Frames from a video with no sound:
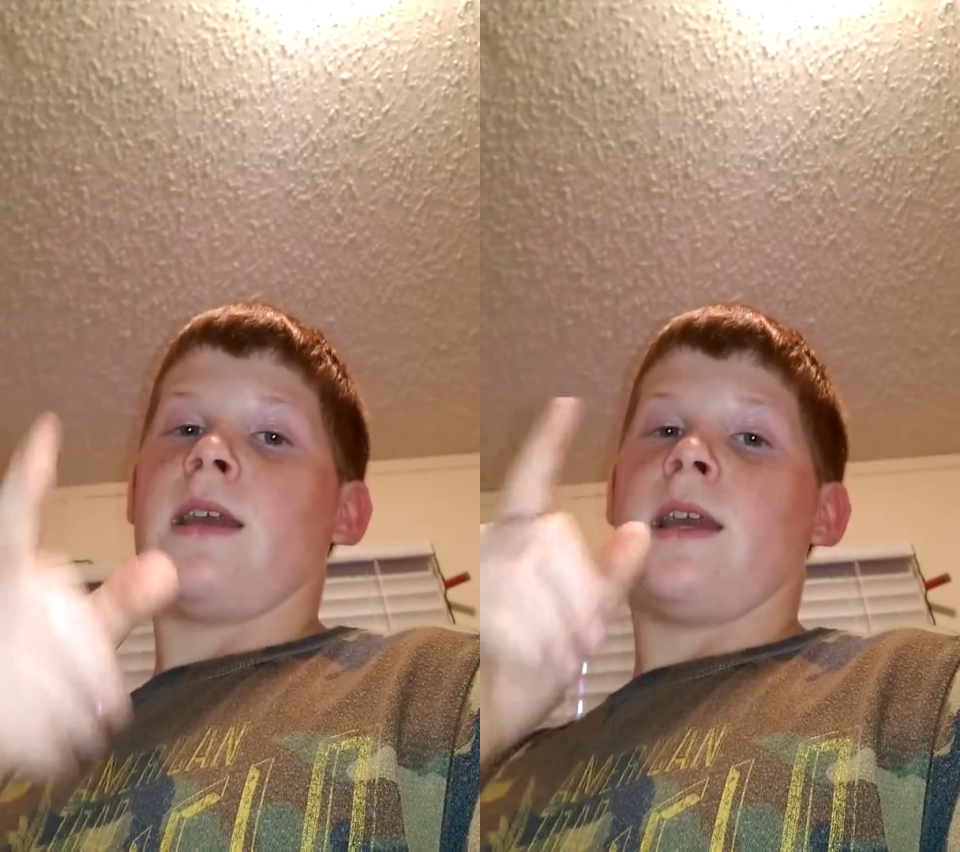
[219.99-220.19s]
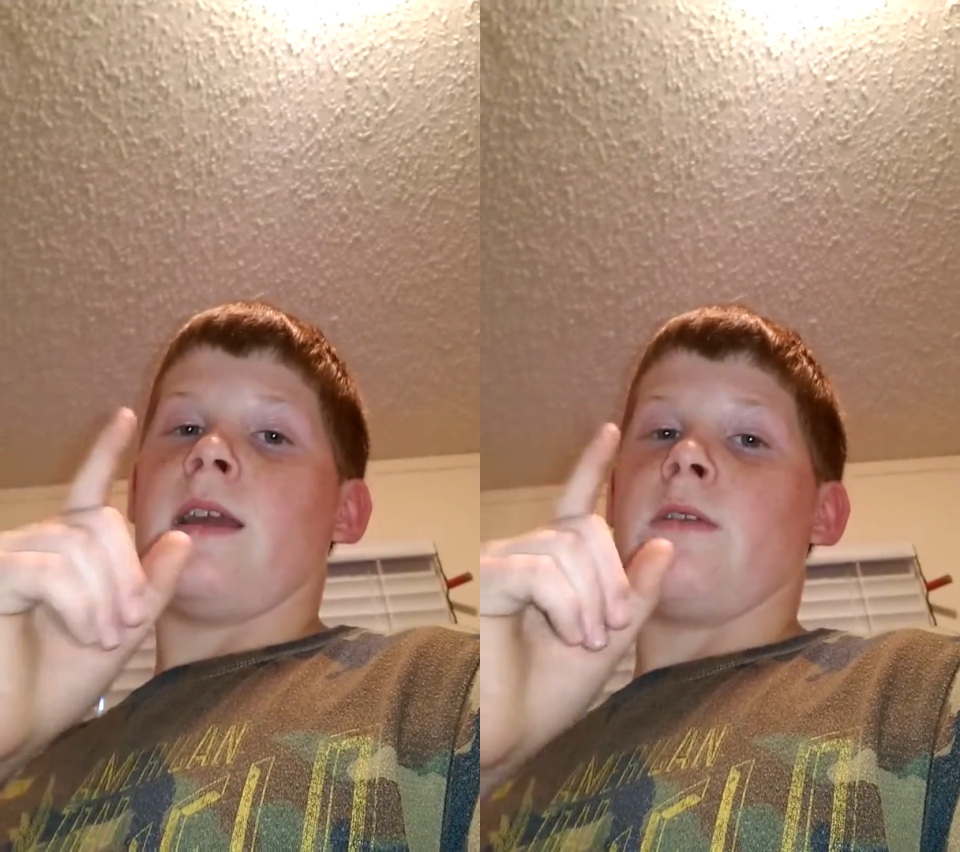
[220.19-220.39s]

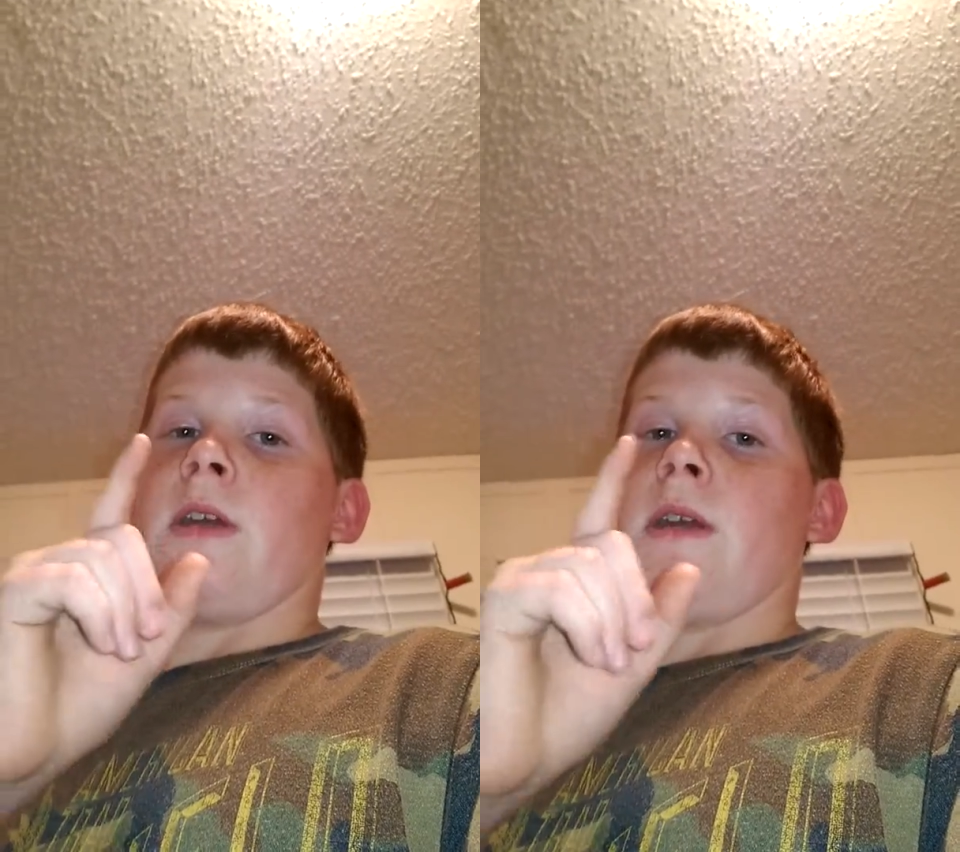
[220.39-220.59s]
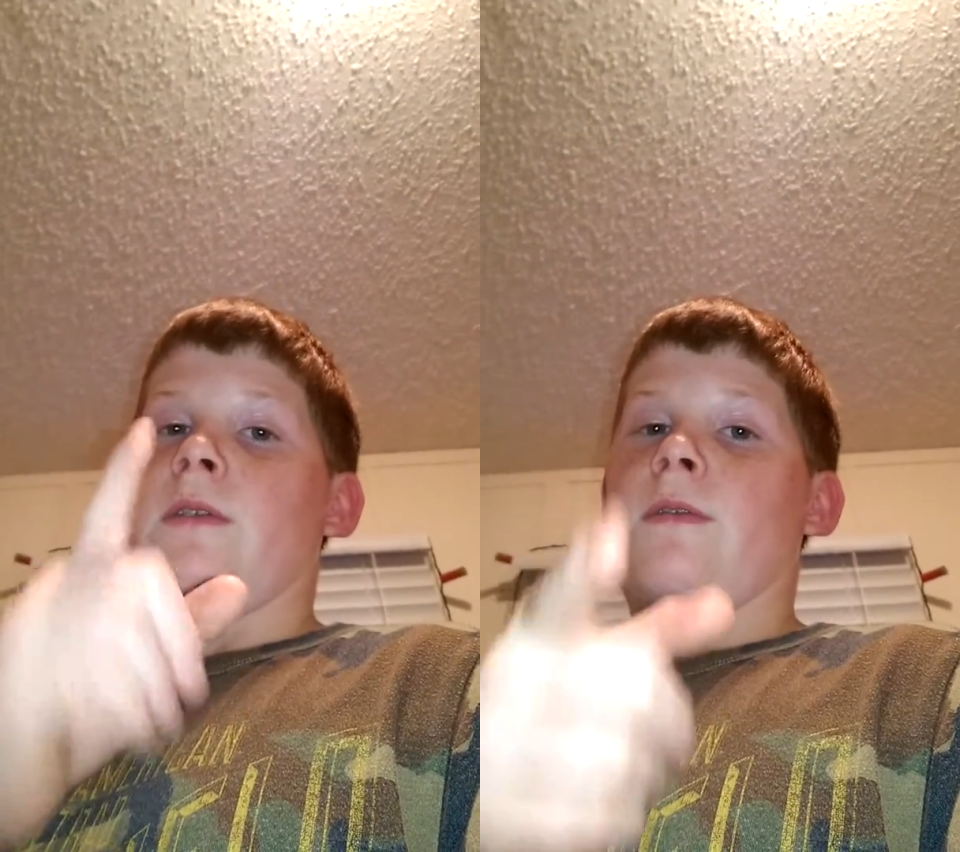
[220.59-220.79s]
And
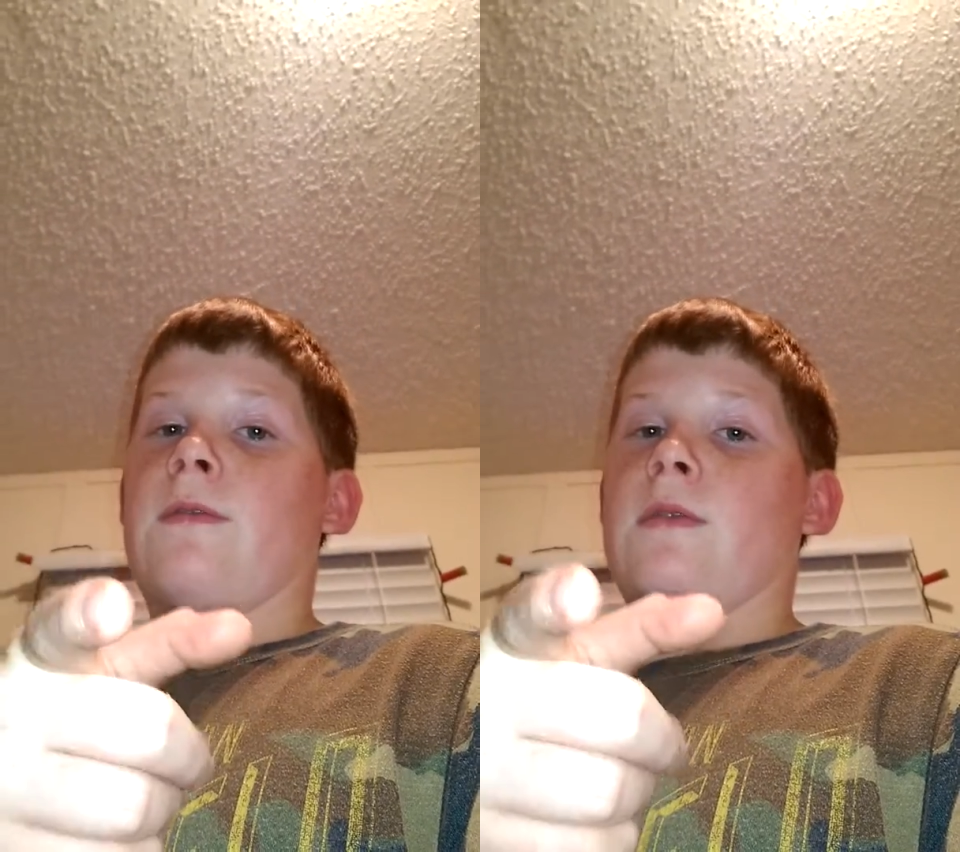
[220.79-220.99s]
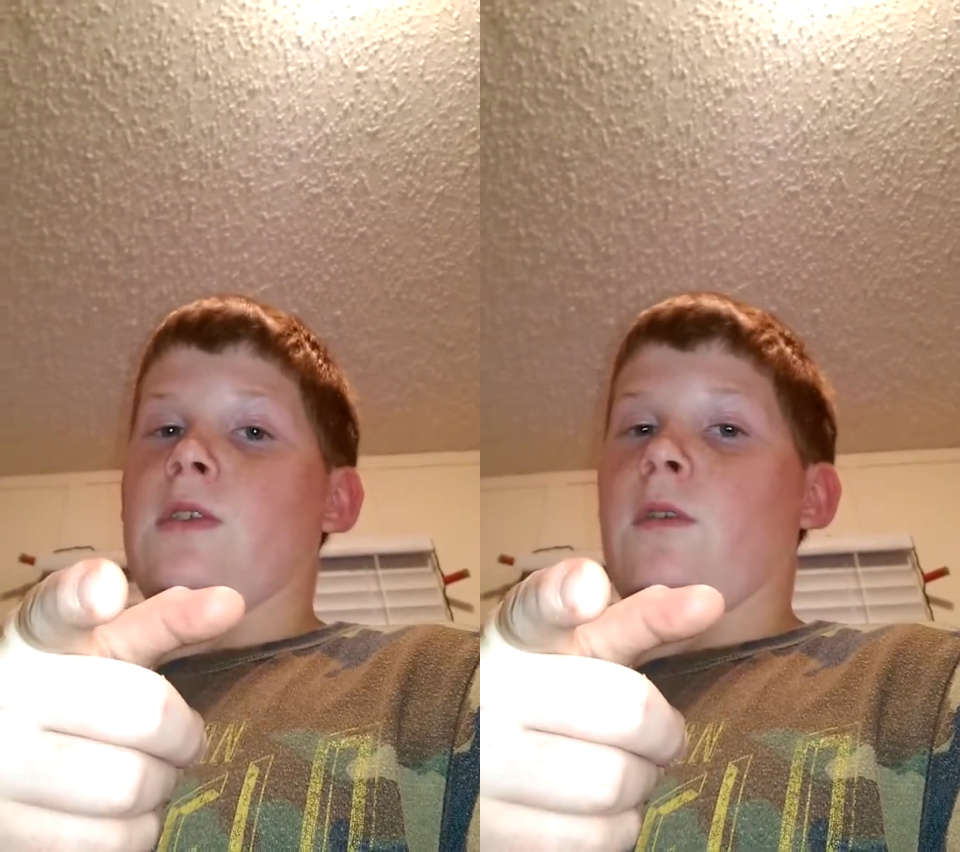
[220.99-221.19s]

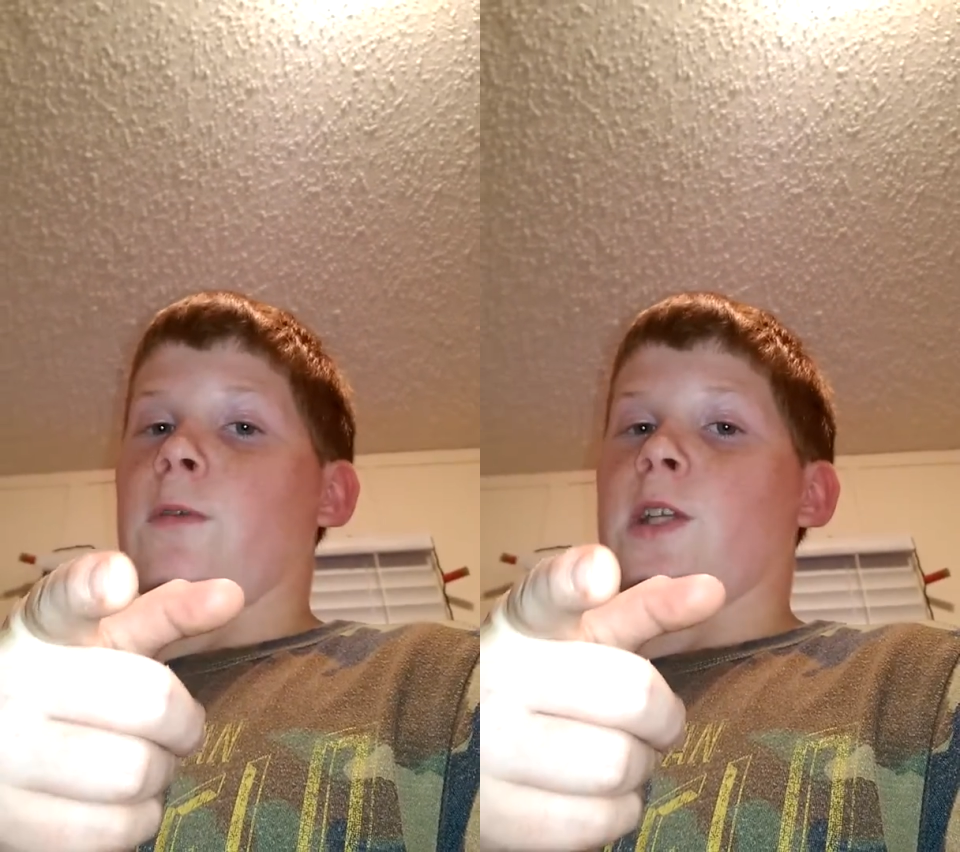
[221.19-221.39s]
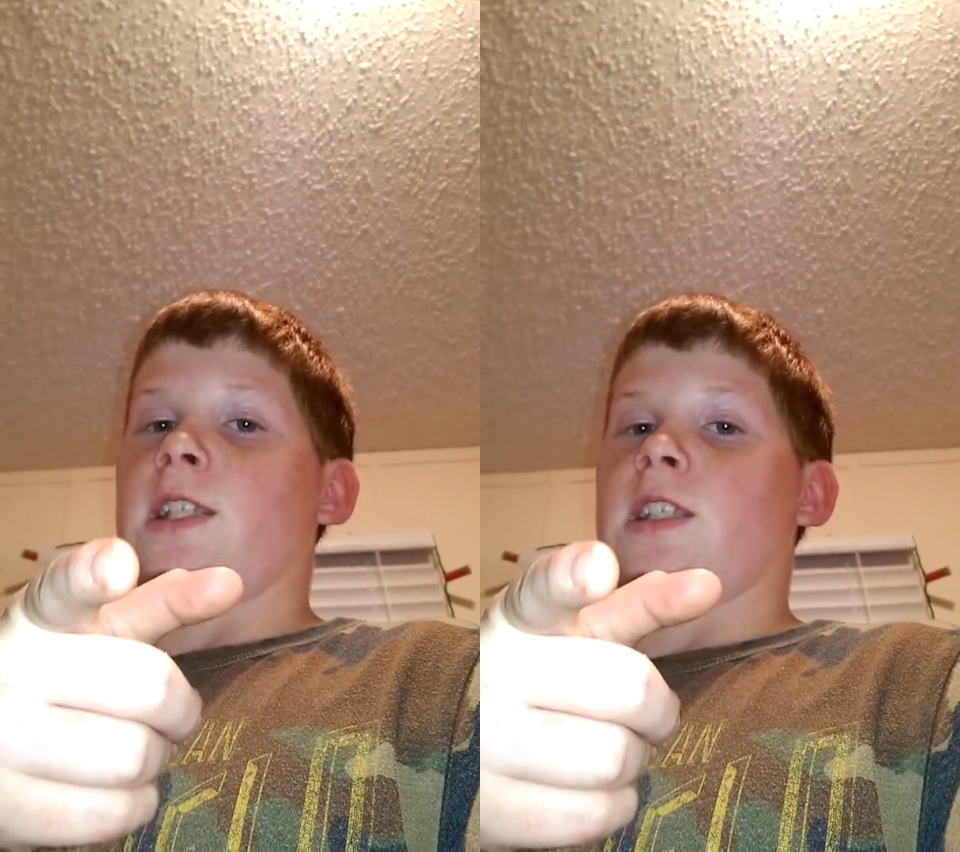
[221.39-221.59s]
don't
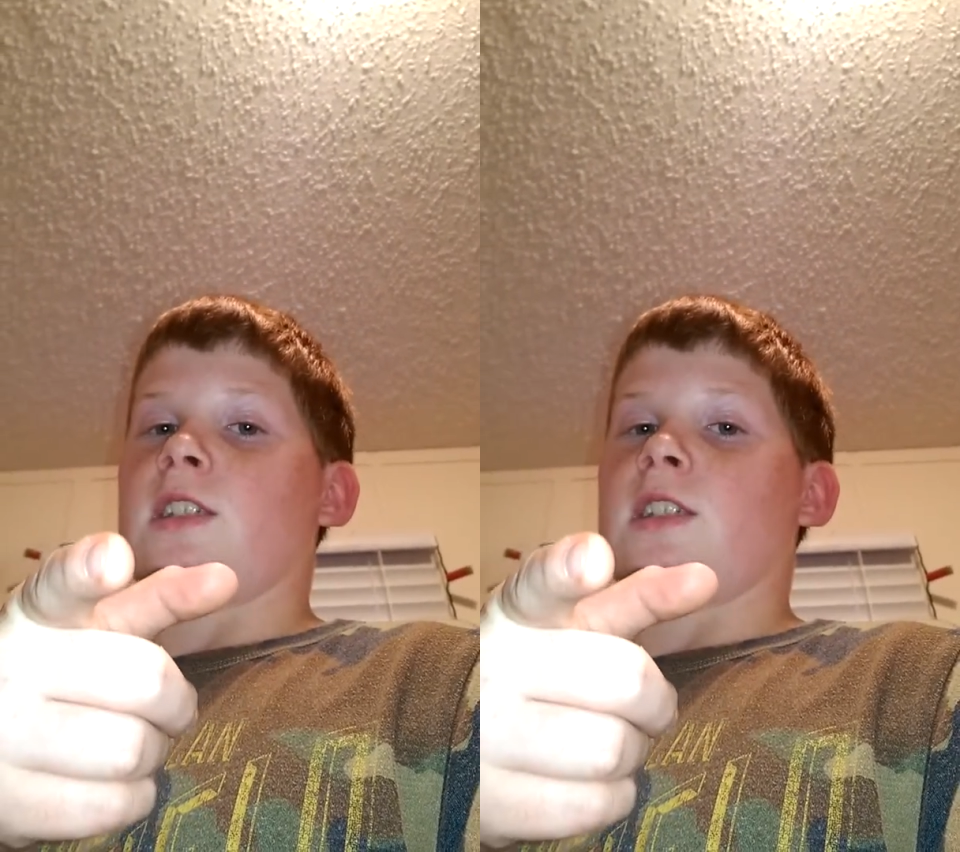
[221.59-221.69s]
forget to